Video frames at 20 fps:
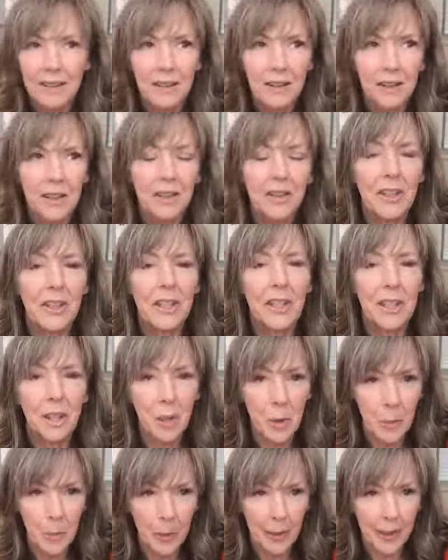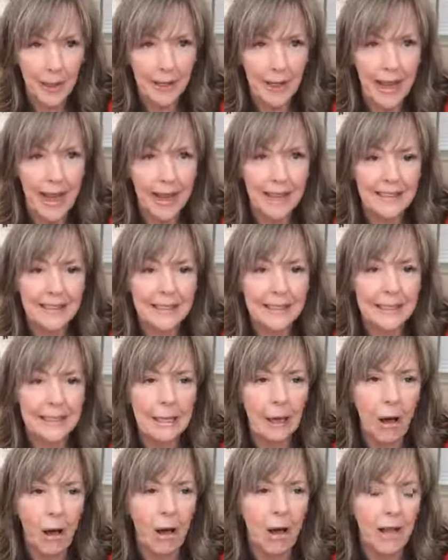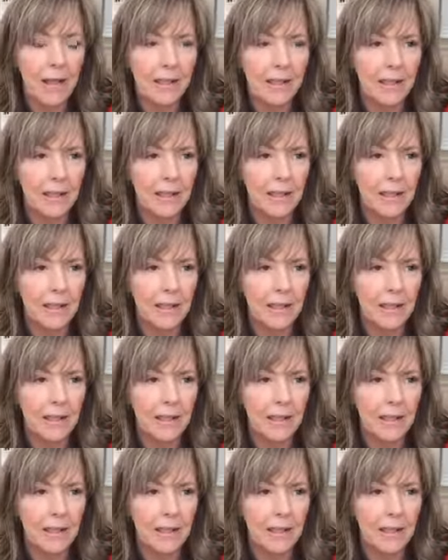the human has not